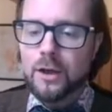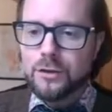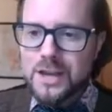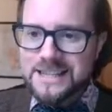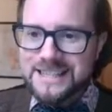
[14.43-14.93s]

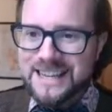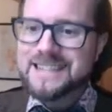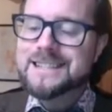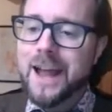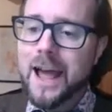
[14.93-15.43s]
This
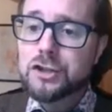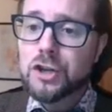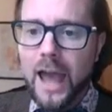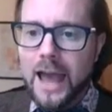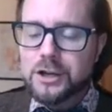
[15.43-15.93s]
is an
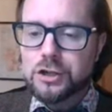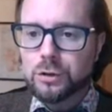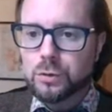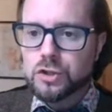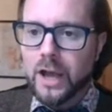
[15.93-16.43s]

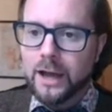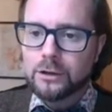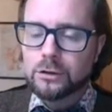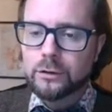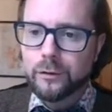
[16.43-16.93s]
educational
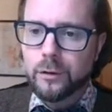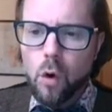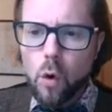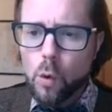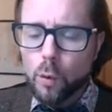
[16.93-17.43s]
channel for
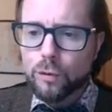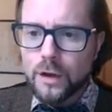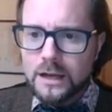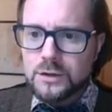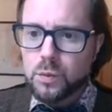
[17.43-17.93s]
all
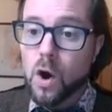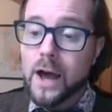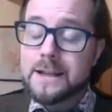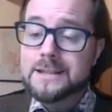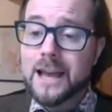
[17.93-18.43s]
things
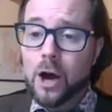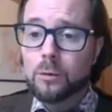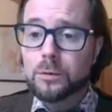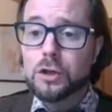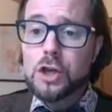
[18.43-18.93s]
wine to
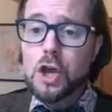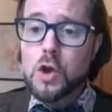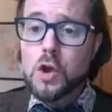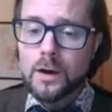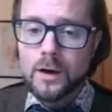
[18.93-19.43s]
help
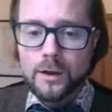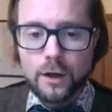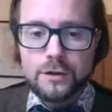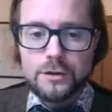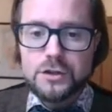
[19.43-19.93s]
you, the
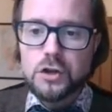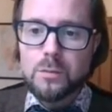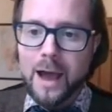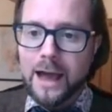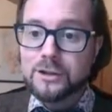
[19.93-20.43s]

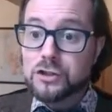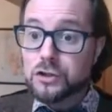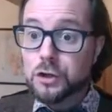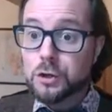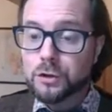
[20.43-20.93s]
consumer and
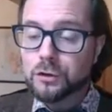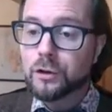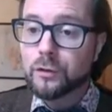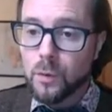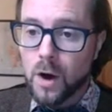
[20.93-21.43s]
student
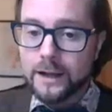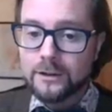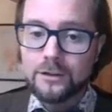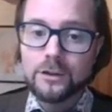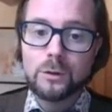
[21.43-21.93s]
of
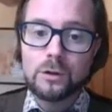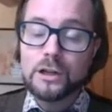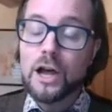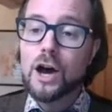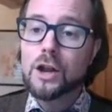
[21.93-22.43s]
wine, to
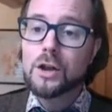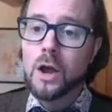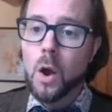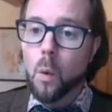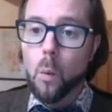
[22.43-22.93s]
learn
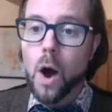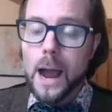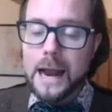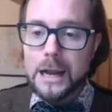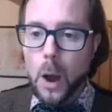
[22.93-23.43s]

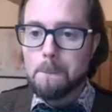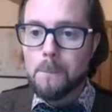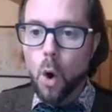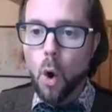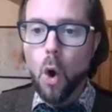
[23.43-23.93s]
wine
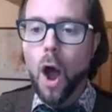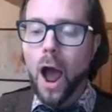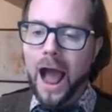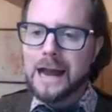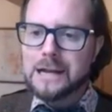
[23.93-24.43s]
more
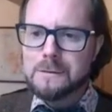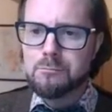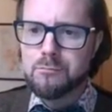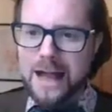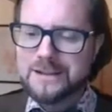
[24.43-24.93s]
and
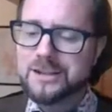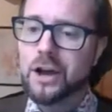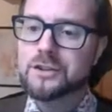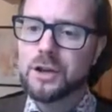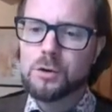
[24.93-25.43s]

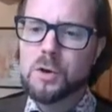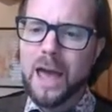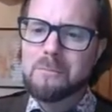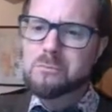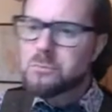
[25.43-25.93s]
better so you
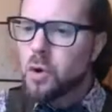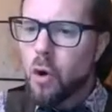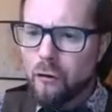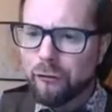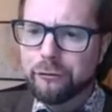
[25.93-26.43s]
get
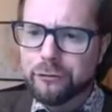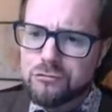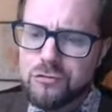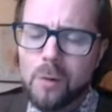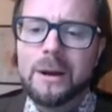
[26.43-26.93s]
more
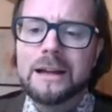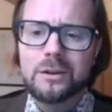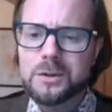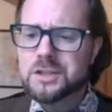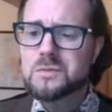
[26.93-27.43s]
from
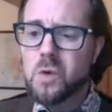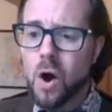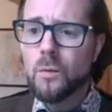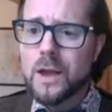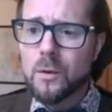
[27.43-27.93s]
it, which is
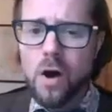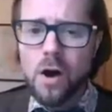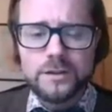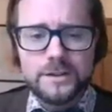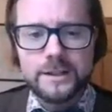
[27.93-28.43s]
what we
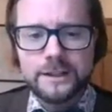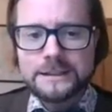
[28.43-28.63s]
want.